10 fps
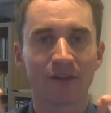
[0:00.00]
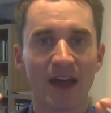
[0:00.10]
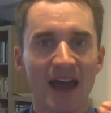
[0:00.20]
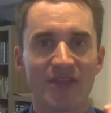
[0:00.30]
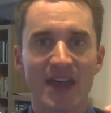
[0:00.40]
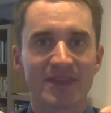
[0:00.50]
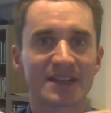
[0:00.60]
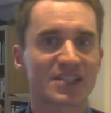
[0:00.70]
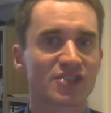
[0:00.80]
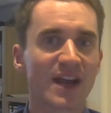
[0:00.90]
that the
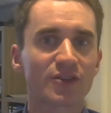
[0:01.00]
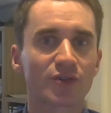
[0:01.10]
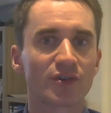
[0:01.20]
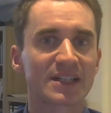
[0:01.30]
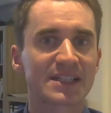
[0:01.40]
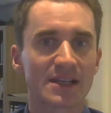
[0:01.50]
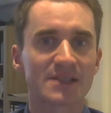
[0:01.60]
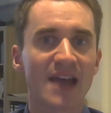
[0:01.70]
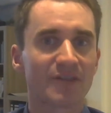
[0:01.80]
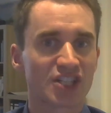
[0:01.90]
distractor doesn't
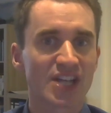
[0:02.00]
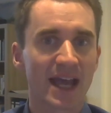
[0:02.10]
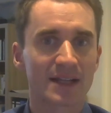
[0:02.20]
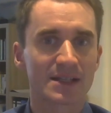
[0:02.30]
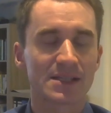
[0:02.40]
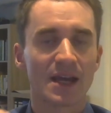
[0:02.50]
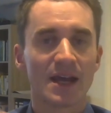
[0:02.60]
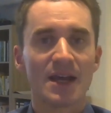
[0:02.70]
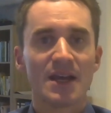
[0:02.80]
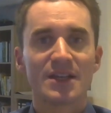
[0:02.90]
have a chance.
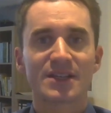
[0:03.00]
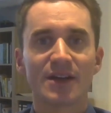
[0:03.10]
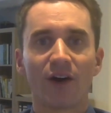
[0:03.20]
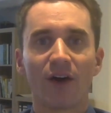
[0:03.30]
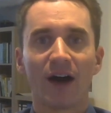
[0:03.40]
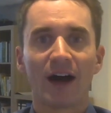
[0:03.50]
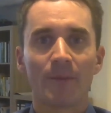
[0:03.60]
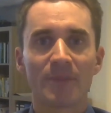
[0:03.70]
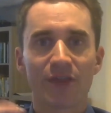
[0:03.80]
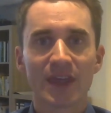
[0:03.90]
So
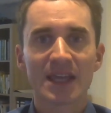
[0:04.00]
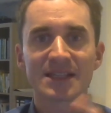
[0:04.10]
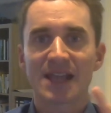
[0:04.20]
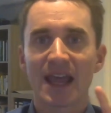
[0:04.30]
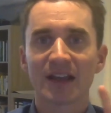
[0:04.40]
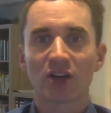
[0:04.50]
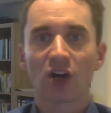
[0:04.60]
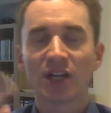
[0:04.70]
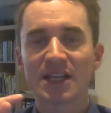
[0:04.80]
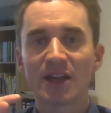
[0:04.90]
the thing is,
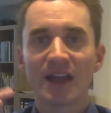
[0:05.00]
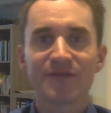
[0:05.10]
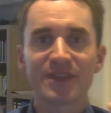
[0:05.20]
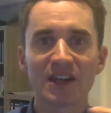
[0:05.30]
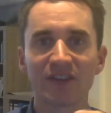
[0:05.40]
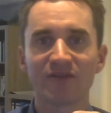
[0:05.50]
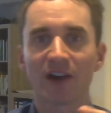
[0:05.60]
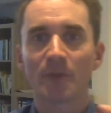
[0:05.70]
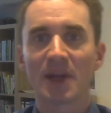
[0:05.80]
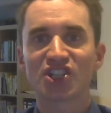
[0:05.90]
if the
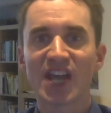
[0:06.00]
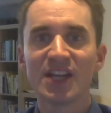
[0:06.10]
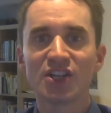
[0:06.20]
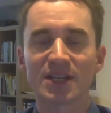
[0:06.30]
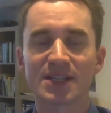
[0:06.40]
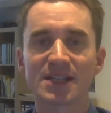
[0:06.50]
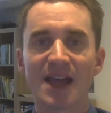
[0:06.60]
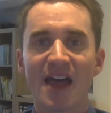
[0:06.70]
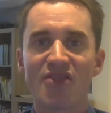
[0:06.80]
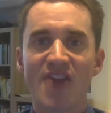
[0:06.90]
environment changes,
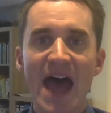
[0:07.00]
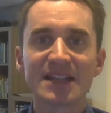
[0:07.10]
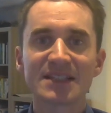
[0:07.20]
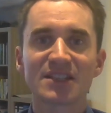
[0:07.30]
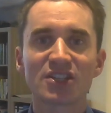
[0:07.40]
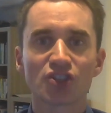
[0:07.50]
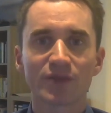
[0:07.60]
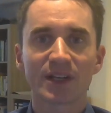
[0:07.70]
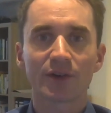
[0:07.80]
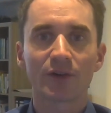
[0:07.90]
that is the
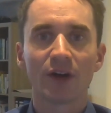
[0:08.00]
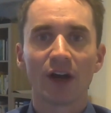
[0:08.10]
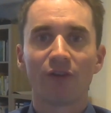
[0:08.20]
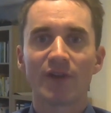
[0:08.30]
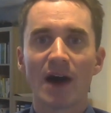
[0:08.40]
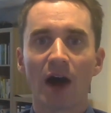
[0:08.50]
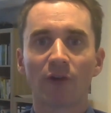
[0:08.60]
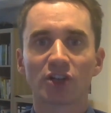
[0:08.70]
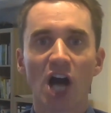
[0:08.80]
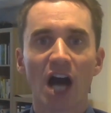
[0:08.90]
trigger for
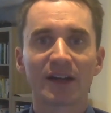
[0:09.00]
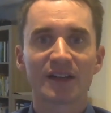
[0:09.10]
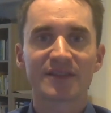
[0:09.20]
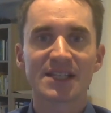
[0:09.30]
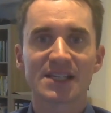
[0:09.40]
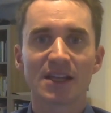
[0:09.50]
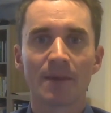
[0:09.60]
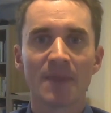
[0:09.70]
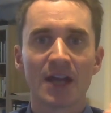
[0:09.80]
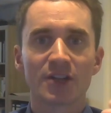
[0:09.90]
our cognitive
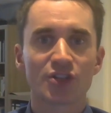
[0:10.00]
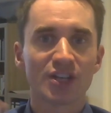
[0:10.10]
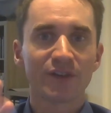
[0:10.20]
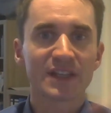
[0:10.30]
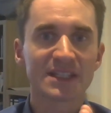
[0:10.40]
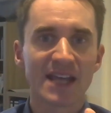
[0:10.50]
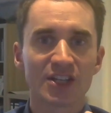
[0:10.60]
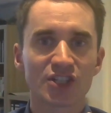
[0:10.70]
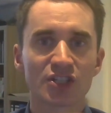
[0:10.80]
system to shift attention